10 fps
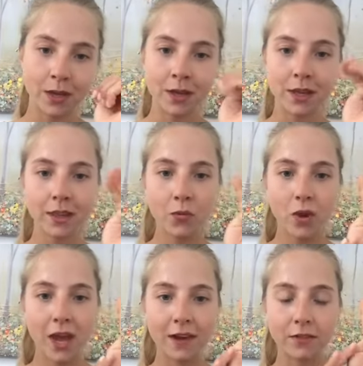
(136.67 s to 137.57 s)
And then we
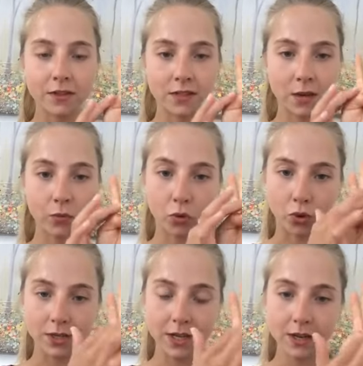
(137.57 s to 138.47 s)
have the
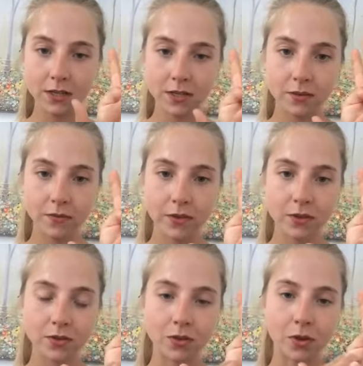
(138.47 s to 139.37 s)
subcortex.
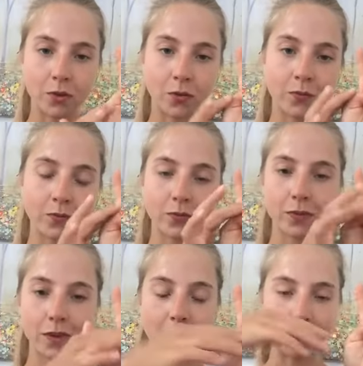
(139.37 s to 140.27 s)
So
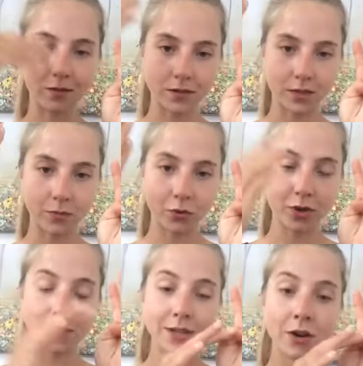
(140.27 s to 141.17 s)
the
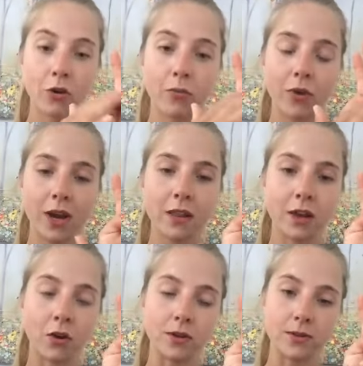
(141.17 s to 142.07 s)
subcortex in our brain that
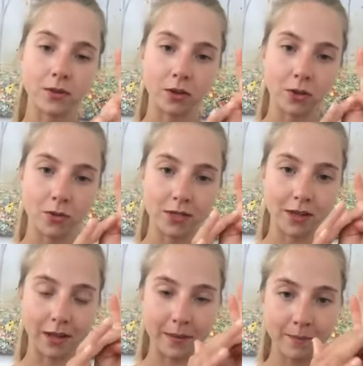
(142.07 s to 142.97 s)
also includes the
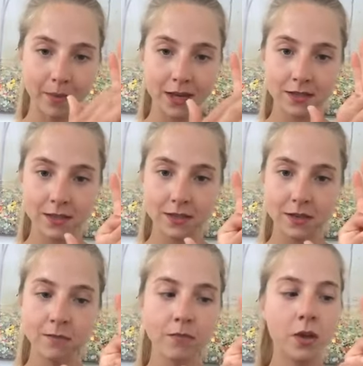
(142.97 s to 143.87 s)
limbic
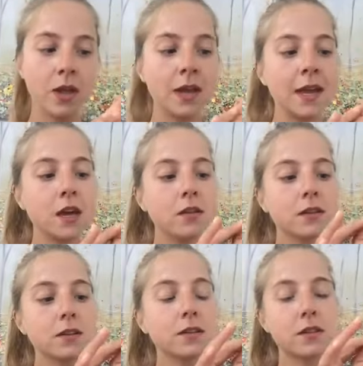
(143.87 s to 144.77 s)
system. And
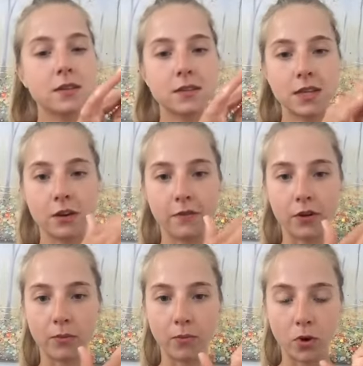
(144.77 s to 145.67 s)
this is the seat of our
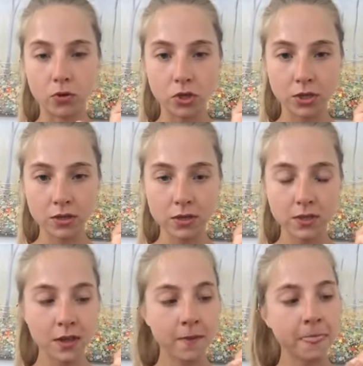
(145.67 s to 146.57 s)
emotions.